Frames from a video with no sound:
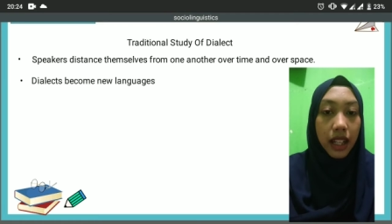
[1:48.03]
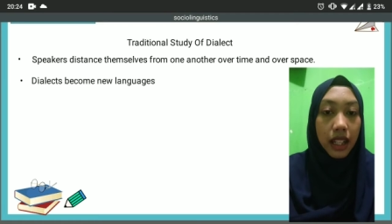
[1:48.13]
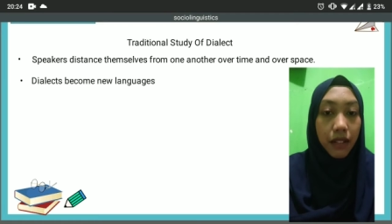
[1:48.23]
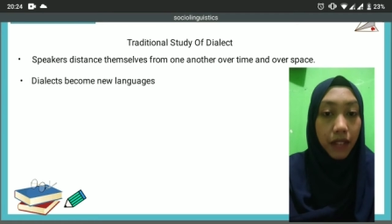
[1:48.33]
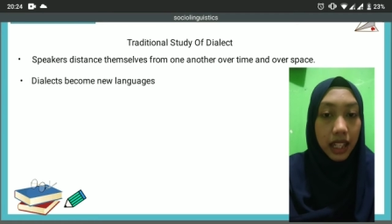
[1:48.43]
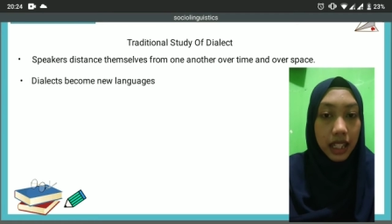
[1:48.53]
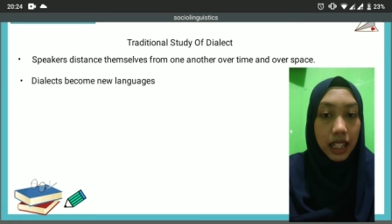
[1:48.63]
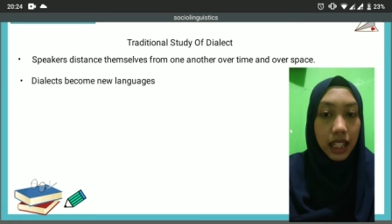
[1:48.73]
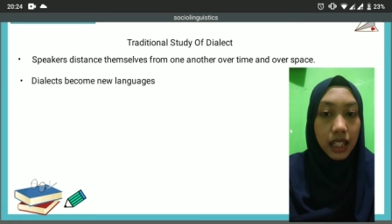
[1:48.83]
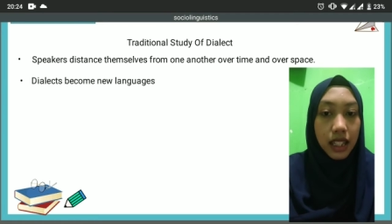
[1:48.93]

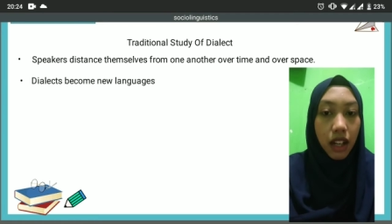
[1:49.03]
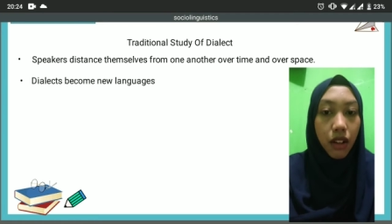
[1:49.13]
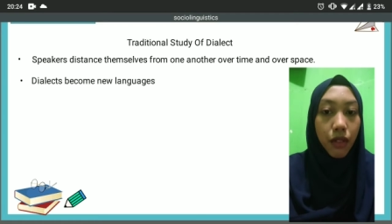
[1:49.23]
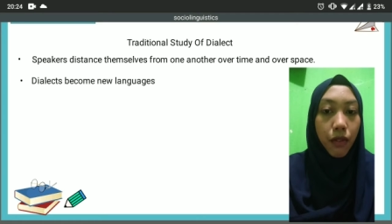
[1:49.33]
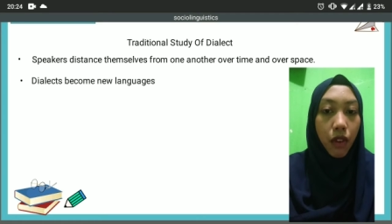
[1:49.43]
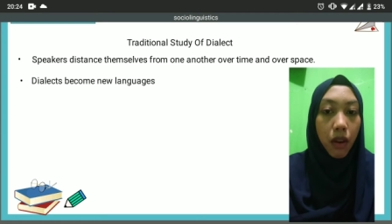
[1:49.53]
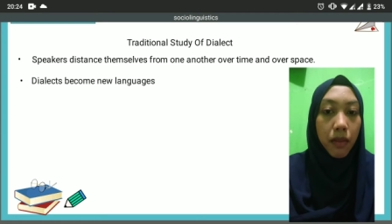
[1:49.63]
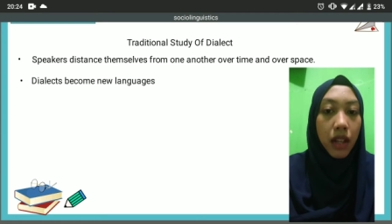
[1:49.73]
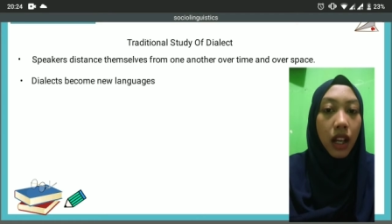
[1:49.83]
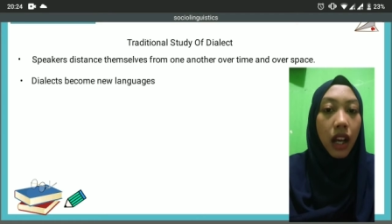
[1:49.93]
findings drawn from
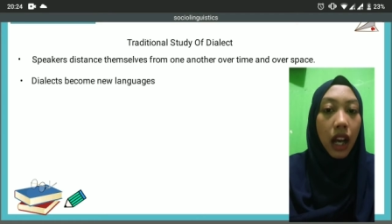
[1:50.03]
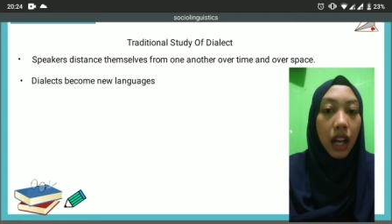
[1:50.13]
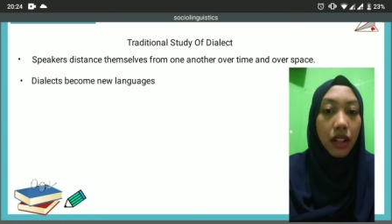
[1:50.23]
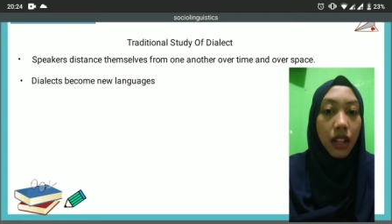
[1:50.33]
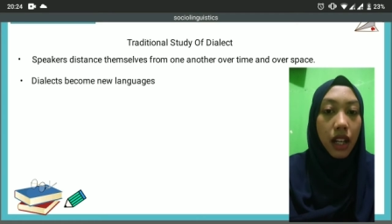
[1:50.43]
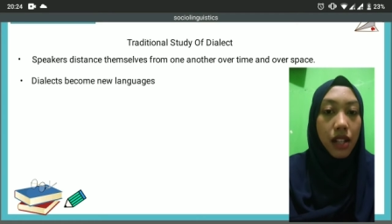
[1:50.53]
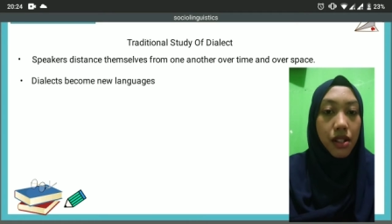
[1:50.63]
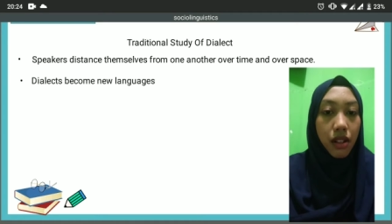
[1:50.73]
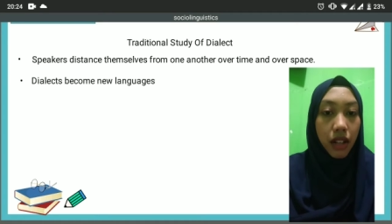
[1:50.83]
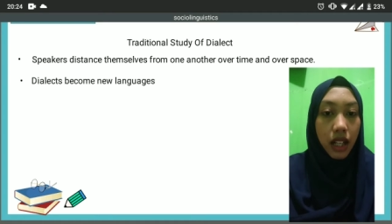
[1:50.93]
other
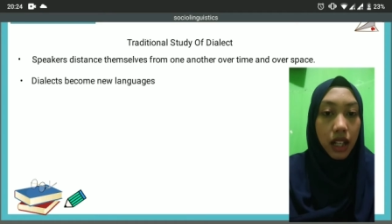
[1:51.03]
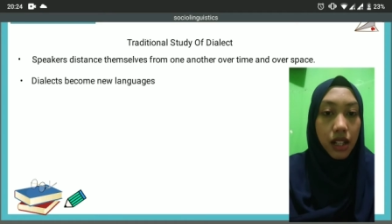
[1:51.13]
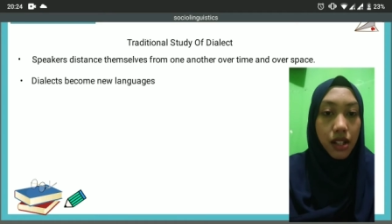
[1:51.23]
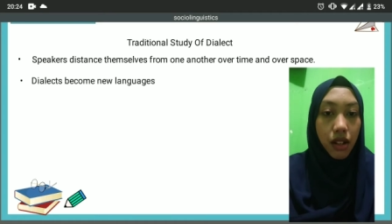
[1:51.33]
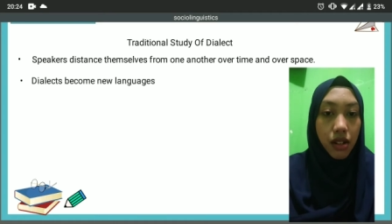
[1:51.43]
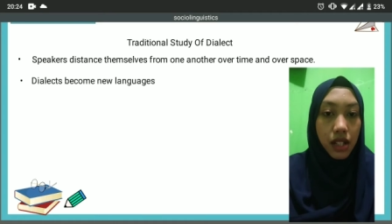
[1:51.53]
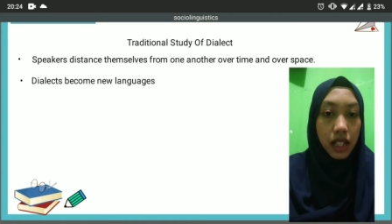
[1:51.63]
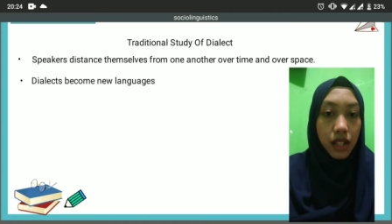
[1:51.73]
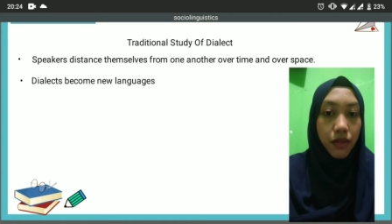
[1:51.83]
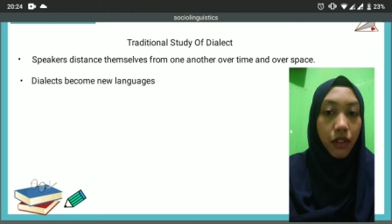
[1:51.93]
historical
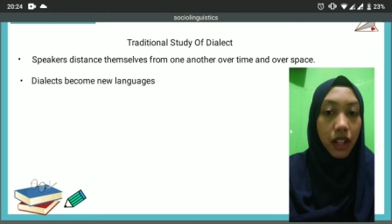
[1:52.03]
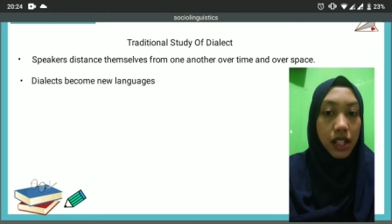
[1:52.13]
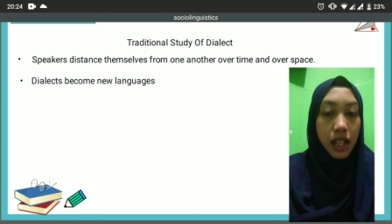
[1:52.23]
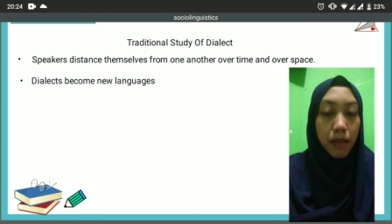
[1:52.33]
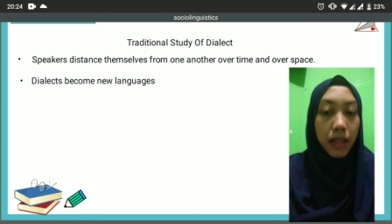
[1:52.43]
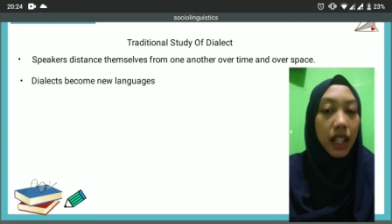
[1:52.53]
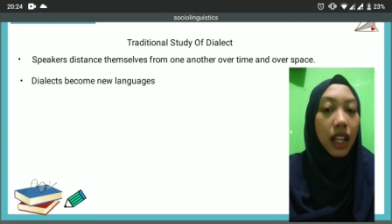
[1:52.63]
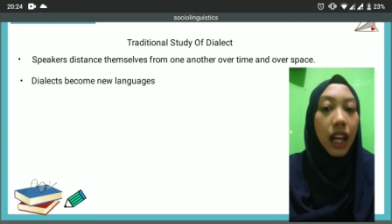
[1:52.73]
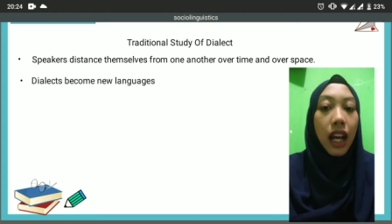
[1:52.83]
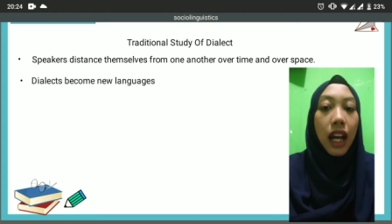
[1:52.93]
sources. For example,
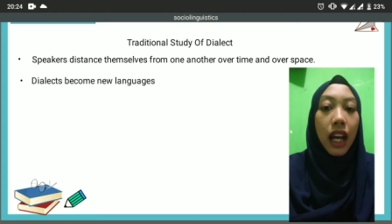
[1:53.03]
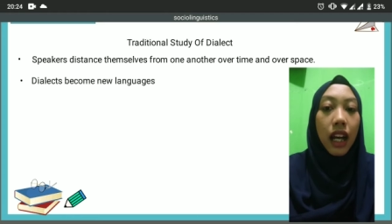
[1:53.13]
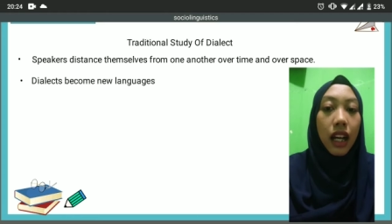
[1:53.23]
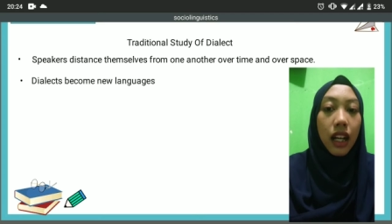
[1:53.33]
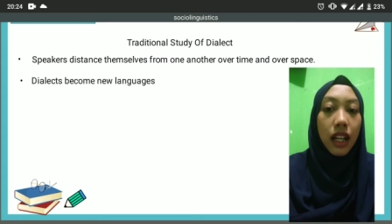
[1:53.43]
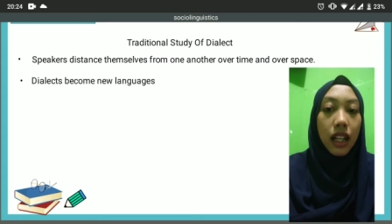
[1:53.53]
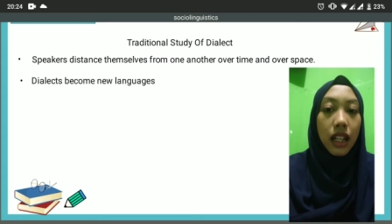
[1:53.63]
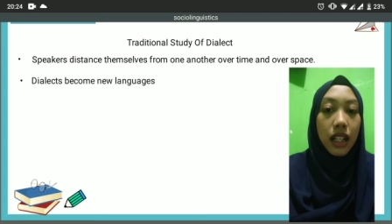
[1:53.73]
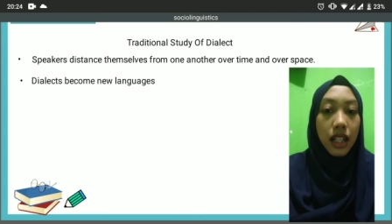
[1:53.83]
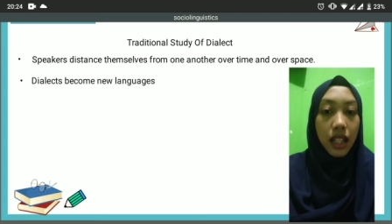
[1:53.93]

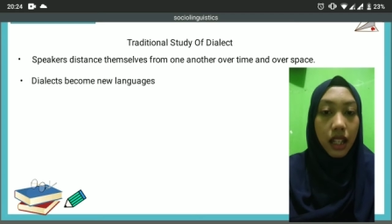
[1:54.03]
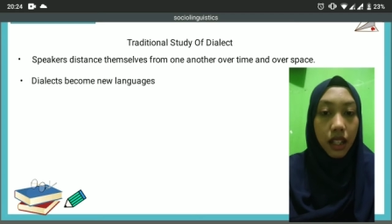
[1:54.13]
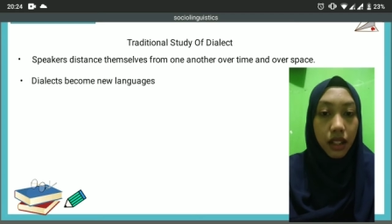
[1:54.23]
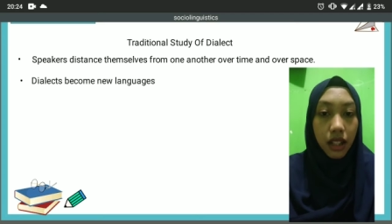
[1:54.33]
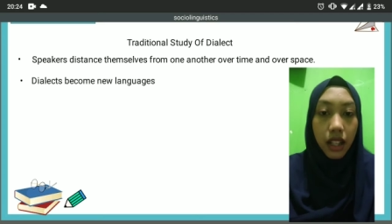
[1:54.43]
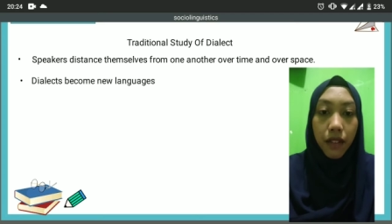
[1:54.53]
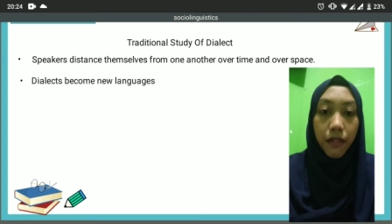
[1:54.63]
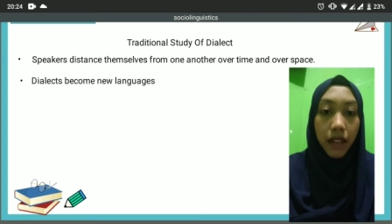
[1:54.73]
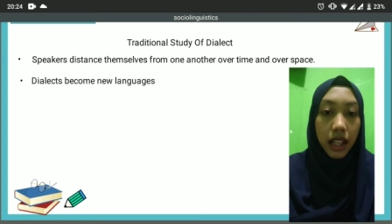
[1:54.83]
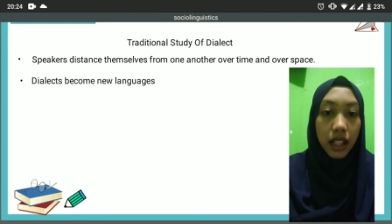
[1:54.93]
archaeology
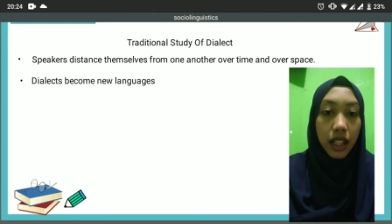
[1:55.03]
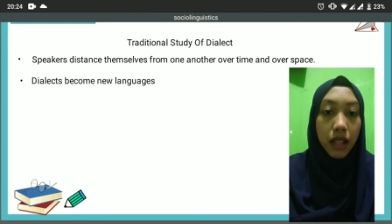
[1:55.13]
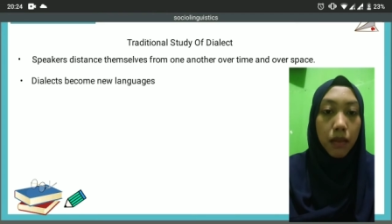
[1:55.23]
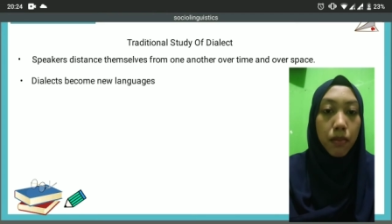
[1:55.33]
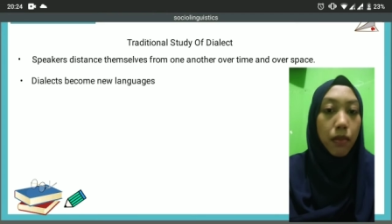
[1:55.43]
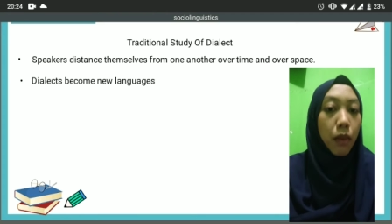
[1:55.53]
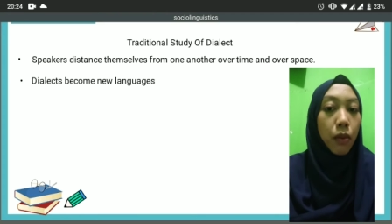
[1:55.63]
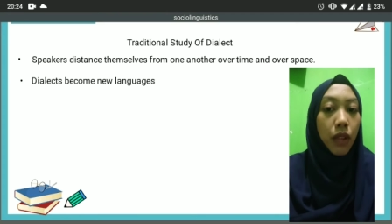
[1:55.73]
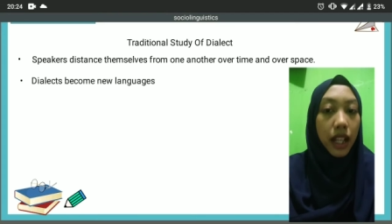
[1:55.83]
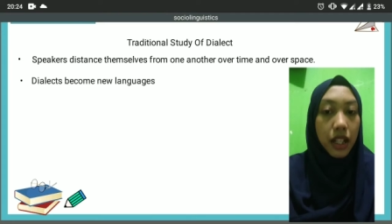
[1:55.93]
finding,
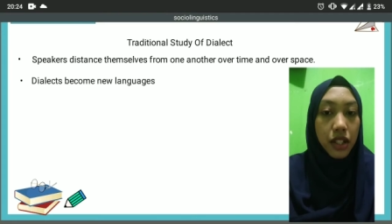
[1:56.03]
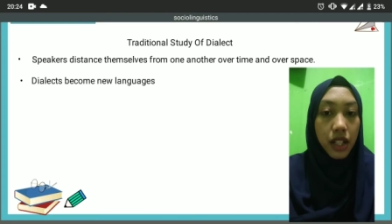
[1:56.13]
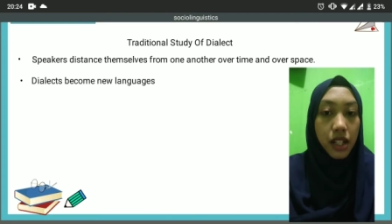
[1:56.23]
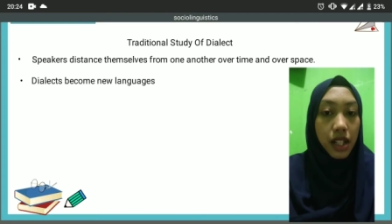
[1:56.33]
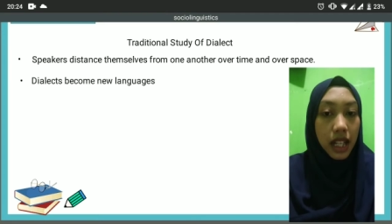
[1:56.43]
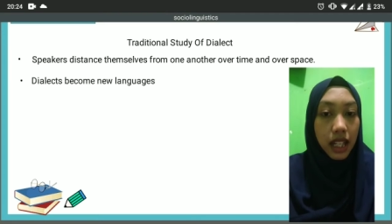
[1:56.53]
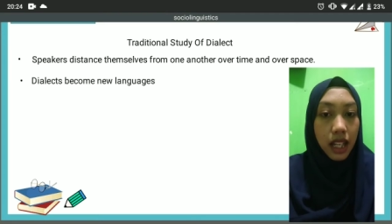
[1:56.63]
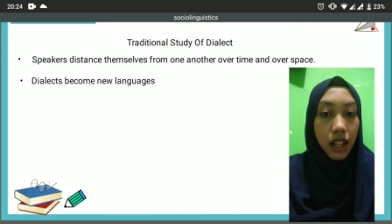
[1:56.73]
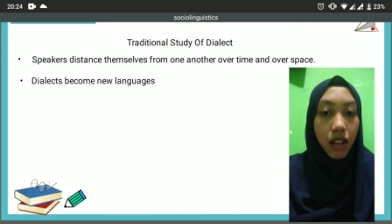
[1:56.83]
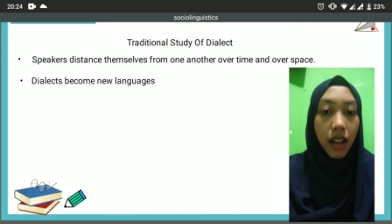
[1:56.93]
population
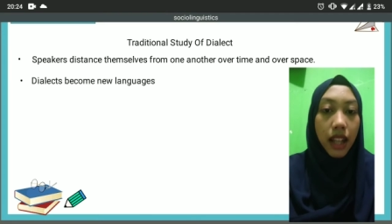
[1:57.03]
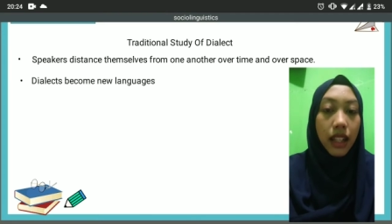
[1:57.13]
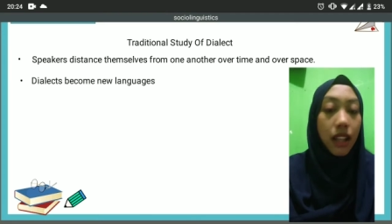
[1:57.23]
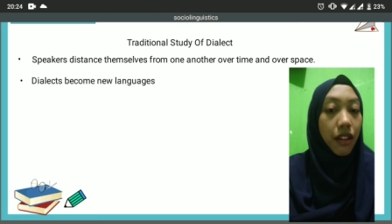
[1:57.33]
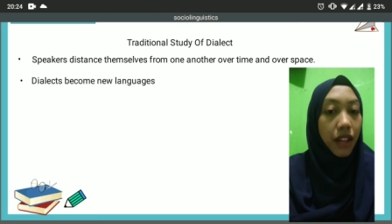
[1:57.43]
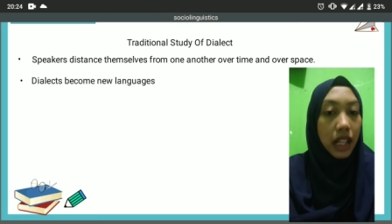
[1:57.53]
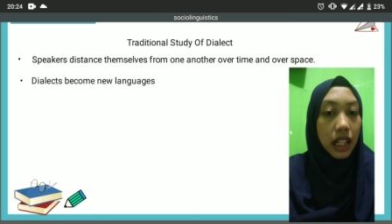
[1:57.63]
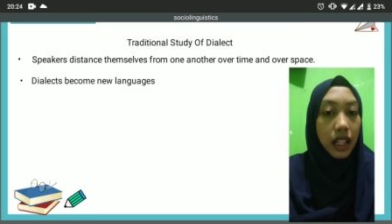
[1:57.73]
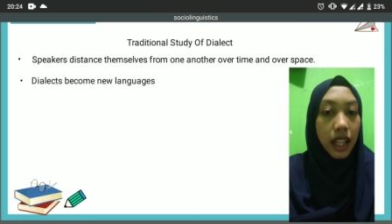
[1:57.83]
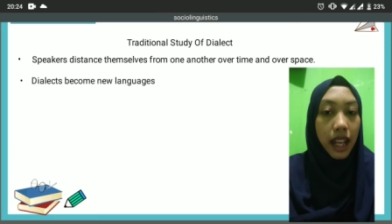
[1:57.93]
study, writing record.